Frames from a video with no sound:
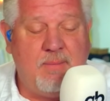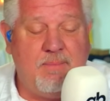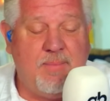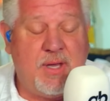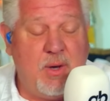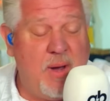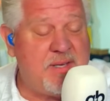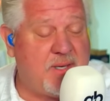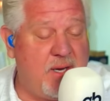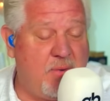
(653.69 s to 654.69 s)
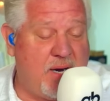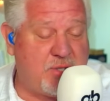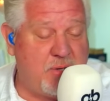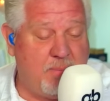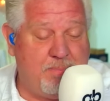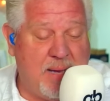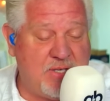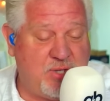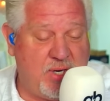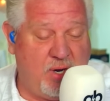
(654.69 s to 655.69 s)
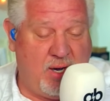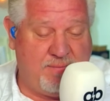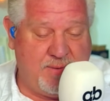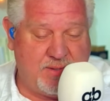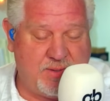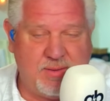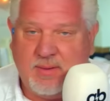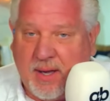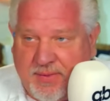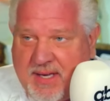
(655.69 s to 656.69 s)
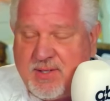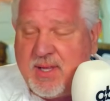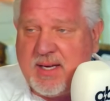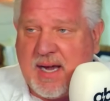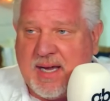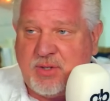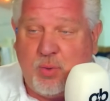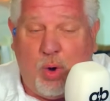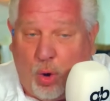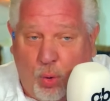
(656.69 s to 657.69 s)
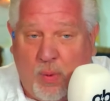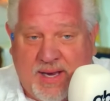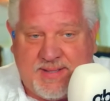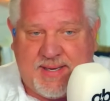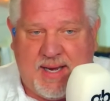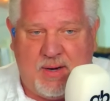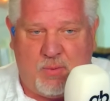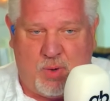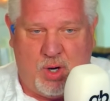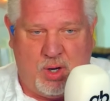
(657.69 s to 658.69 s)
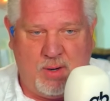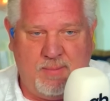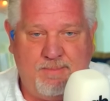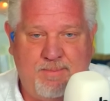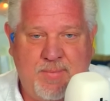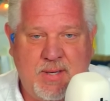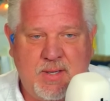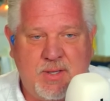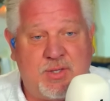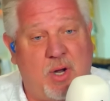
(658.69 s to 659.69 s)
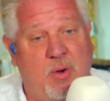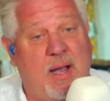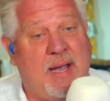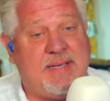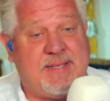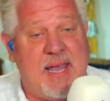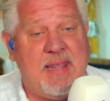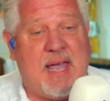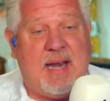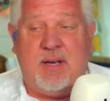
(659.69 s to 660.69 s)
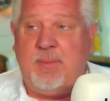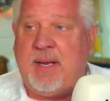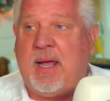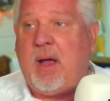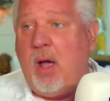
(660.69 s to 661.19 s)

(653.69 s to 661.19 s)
The U.S. Congressional Budget Office. Now, these are the guys who always get it wrong. So I say that, and you'd be like,